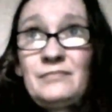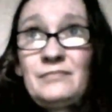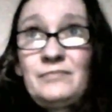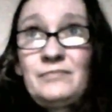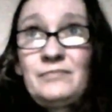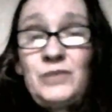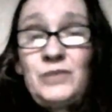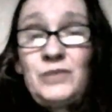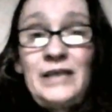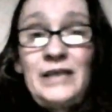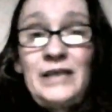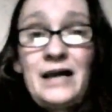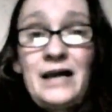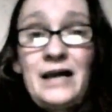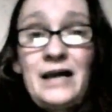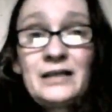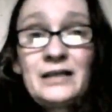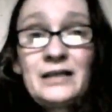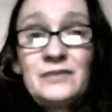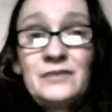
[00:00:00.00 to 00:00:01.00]
But yeah,
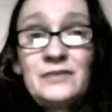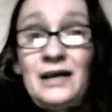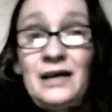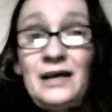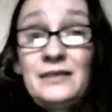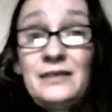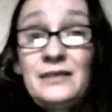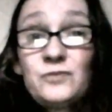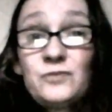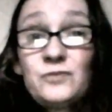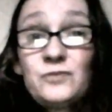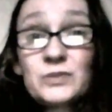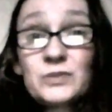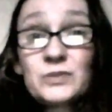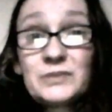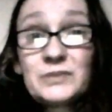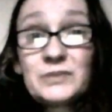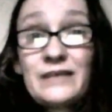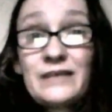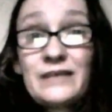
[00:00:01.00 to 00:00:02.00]
I can force
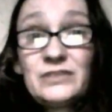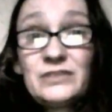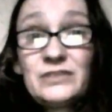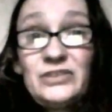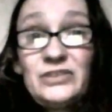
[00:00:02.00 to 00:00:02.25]
myself to do